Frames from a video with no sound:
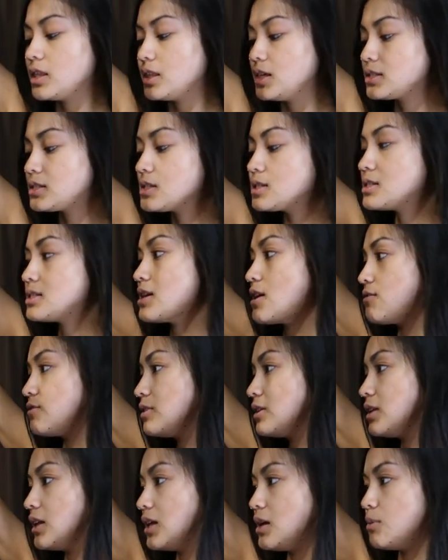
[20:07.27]
This is
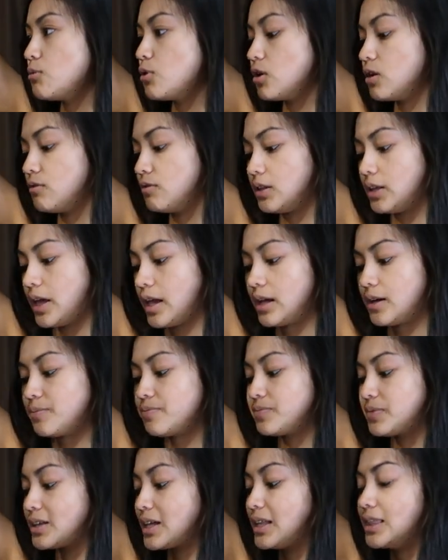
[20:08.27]
definitely more of a like
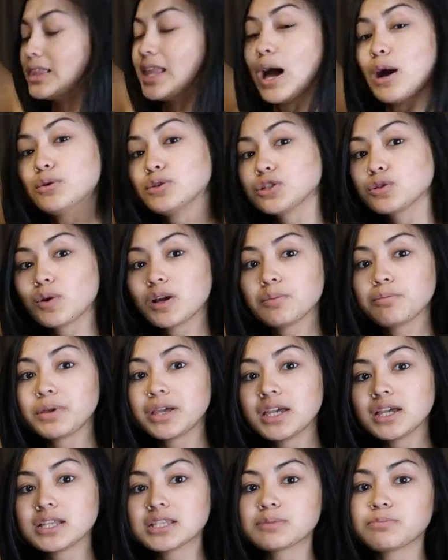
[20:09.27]
loungewear
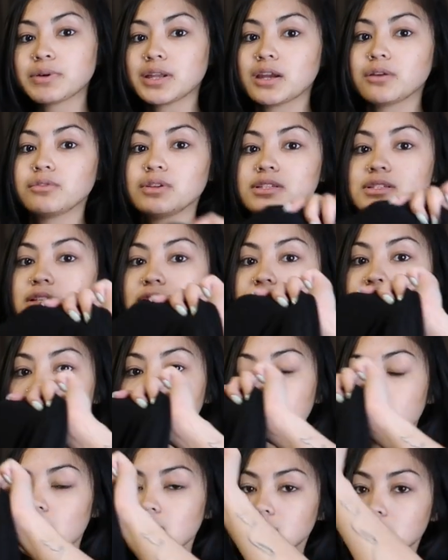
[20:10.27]
piece but I recently
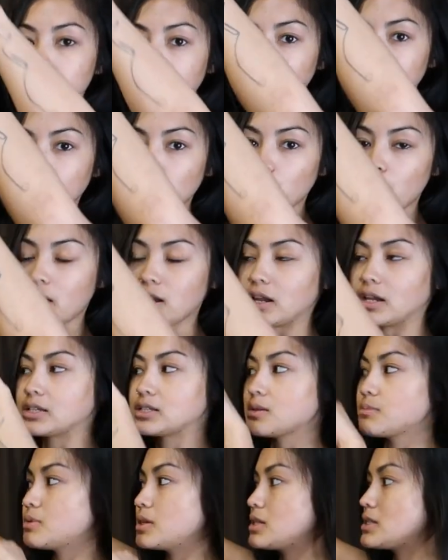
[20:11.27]
saw somebody wearing
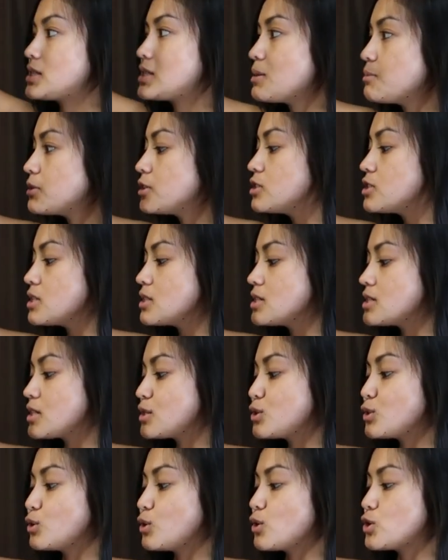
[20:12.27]
something similar to this
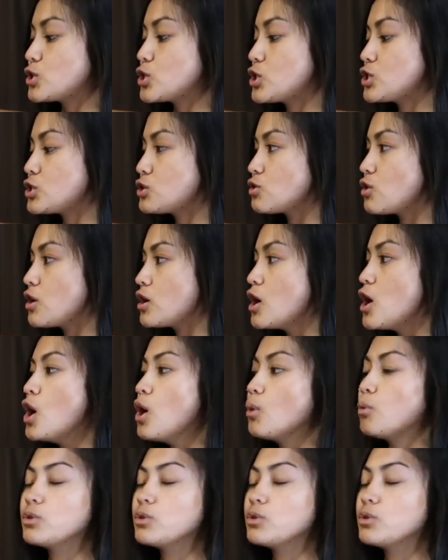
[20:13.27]
at the grocery store